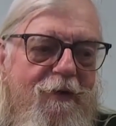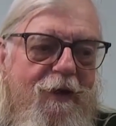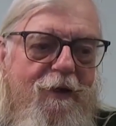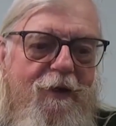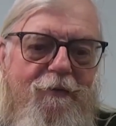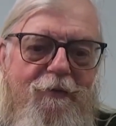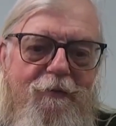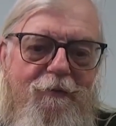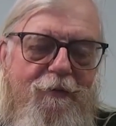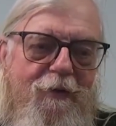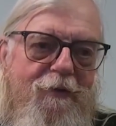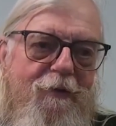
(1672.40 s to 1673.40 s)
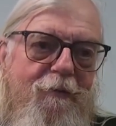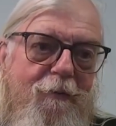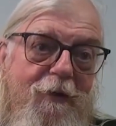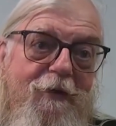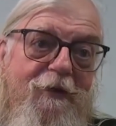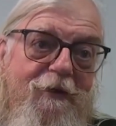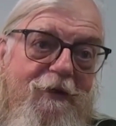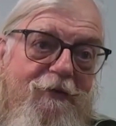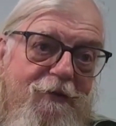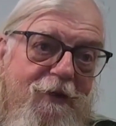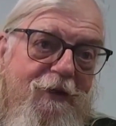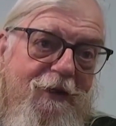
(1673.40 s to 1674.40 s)
out uh, of, at the American
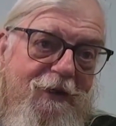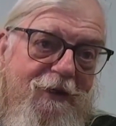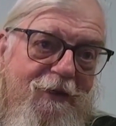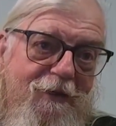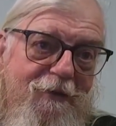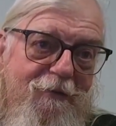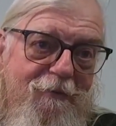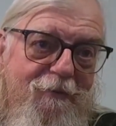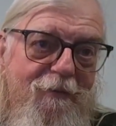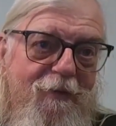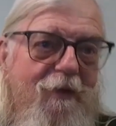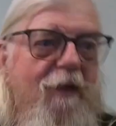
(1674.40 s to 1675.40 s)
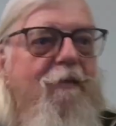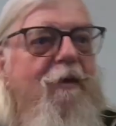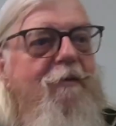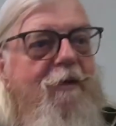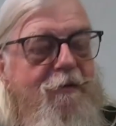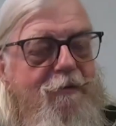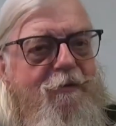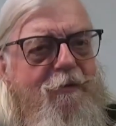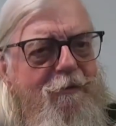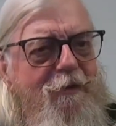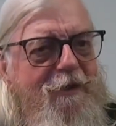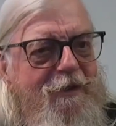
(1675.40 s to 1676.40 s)
Legion in Lincoln here. I I was still
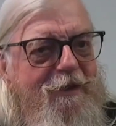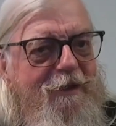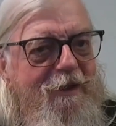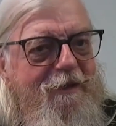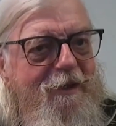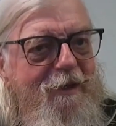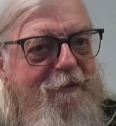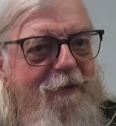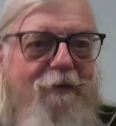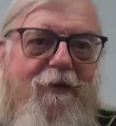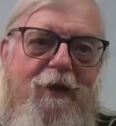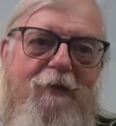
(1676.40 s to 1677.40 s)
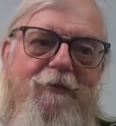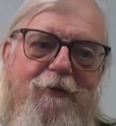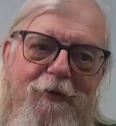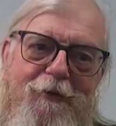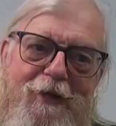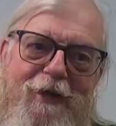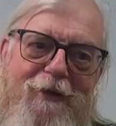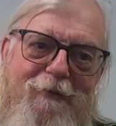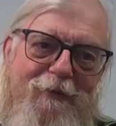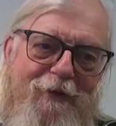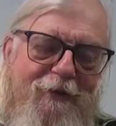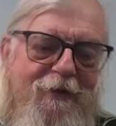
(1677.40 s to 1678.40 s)
drinking at that time, but I was slowing down.
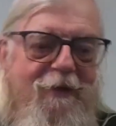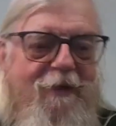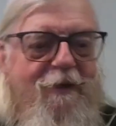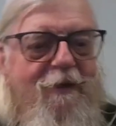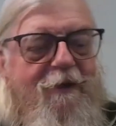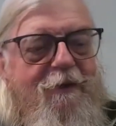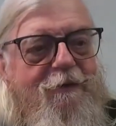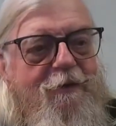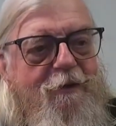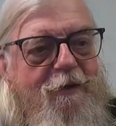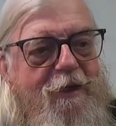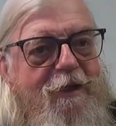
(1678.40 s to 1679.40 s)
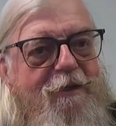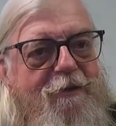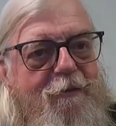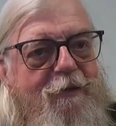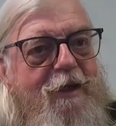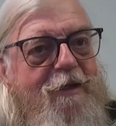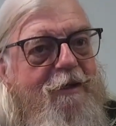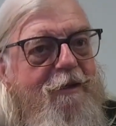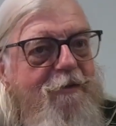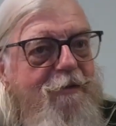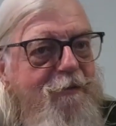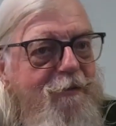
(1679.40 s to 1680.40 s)
But so the ladies, we got to get
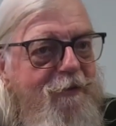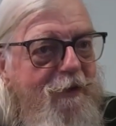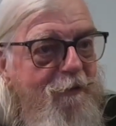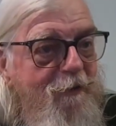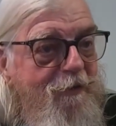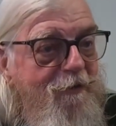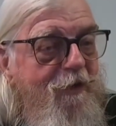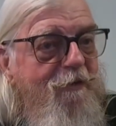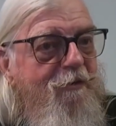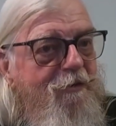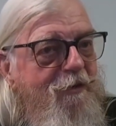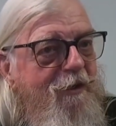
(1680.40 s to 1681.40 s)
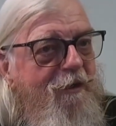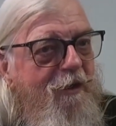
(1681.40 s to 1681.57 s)
our Christmas decorations out of the shed